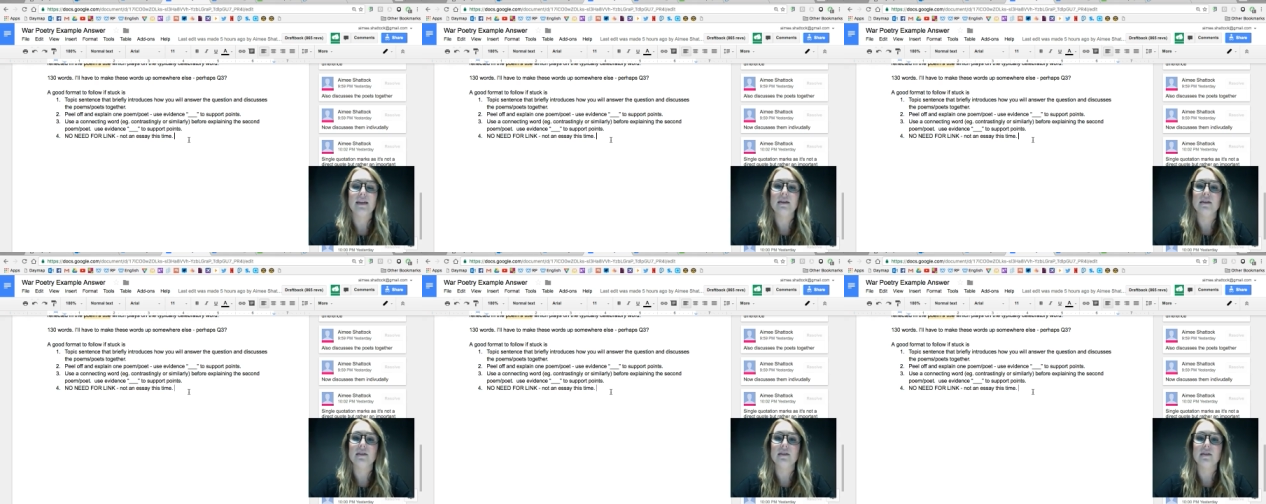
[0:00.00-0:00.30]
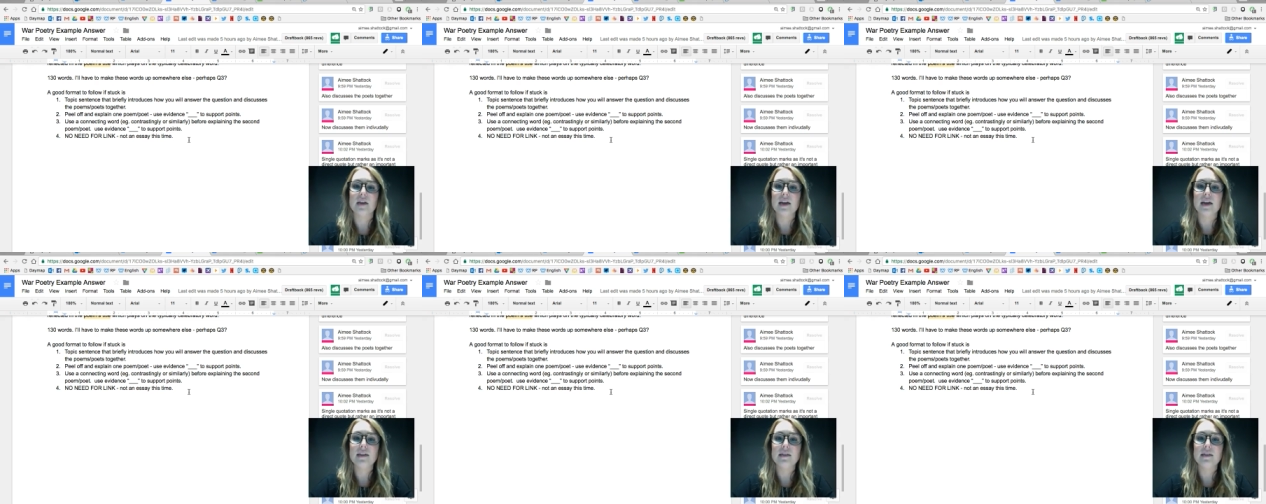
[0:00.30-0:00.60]

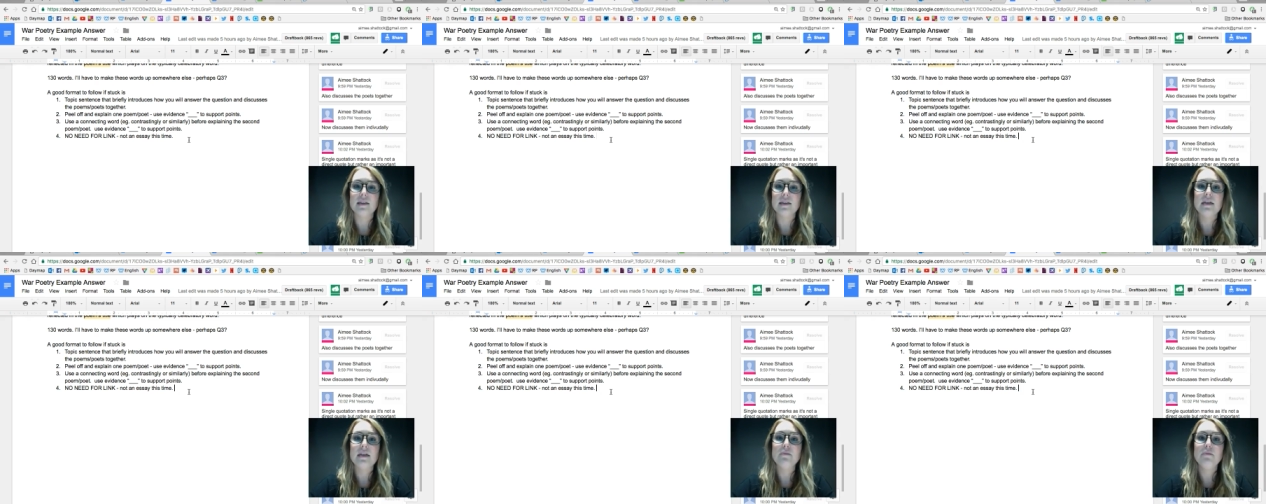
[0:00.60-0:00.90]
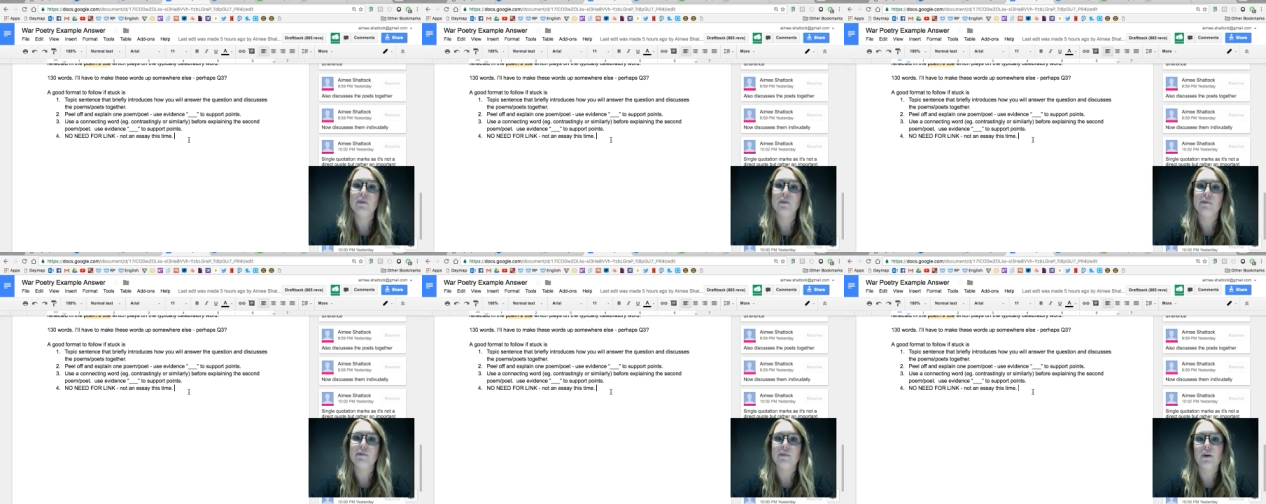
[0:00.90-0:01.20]
concisely,
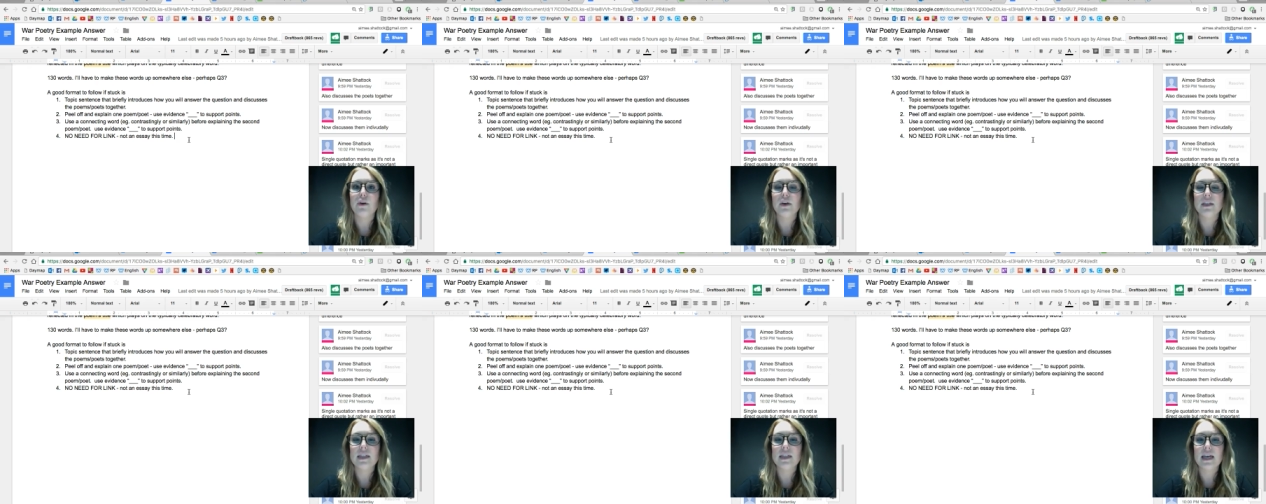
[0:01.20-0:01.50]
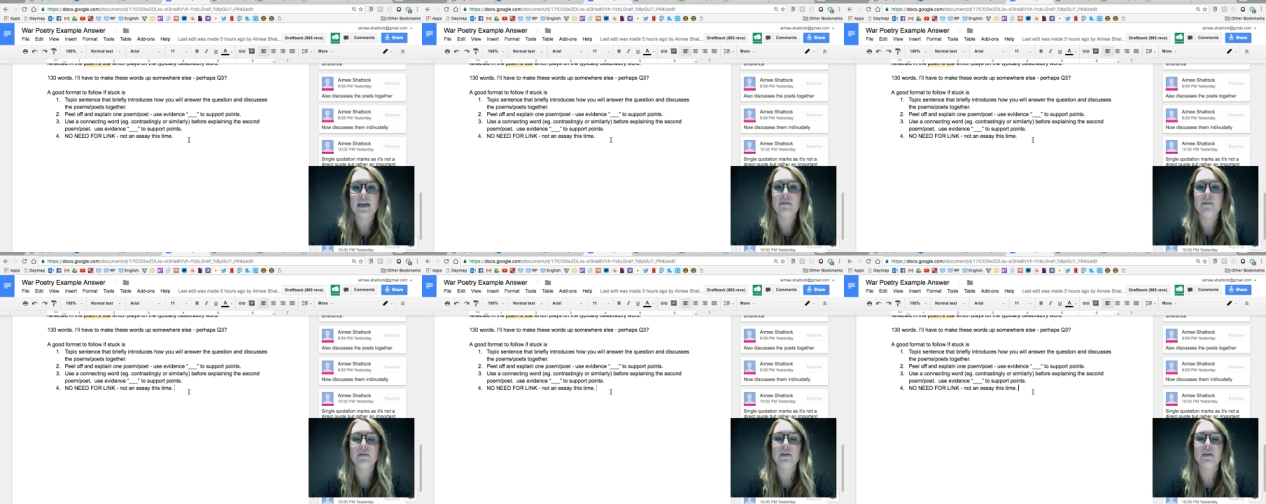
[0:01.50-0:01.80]
referring
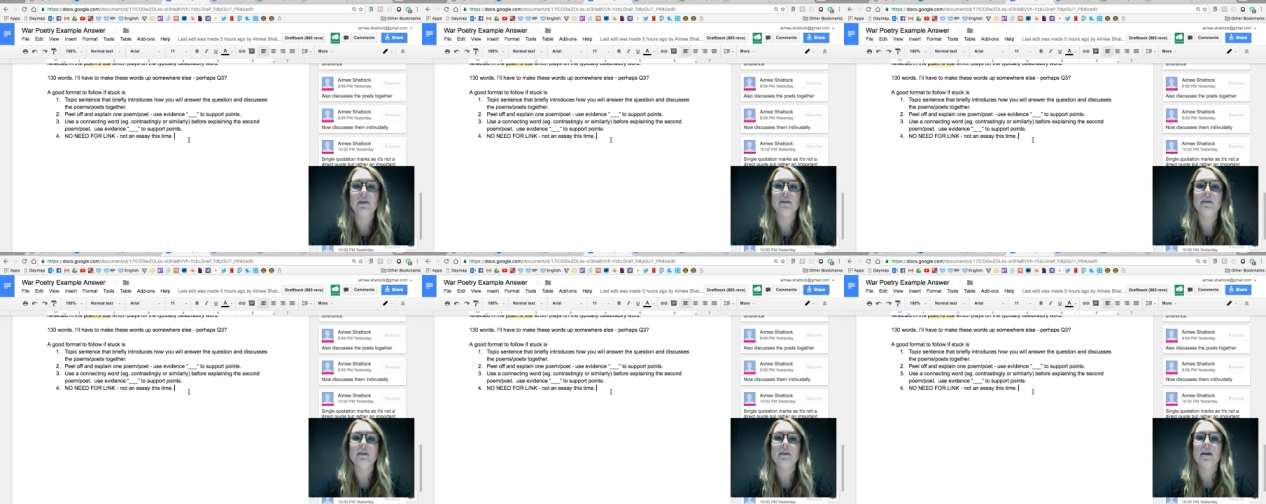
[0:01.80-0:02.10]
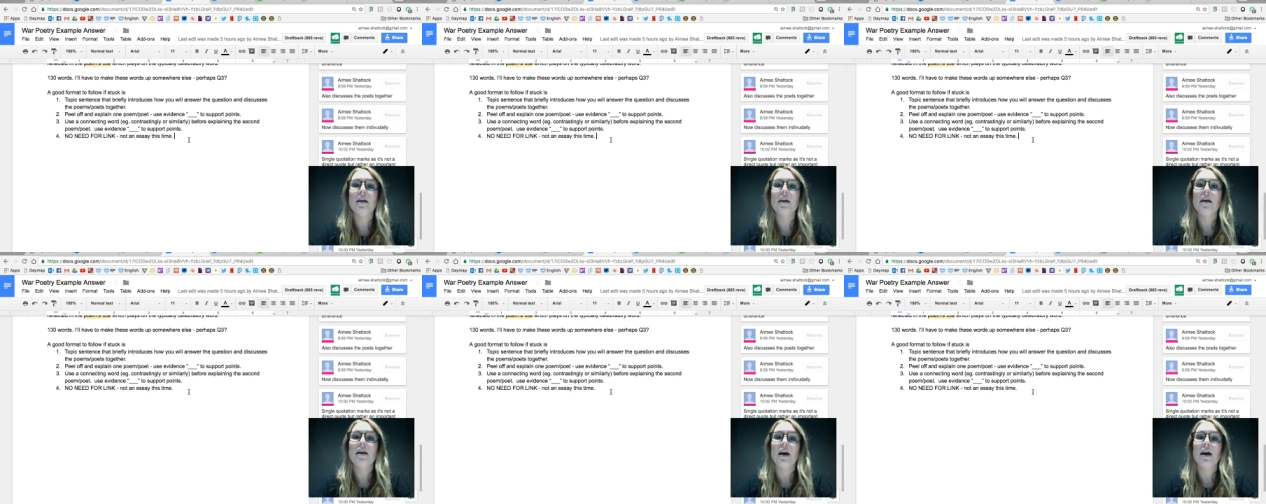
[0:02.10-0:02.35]
to evidence,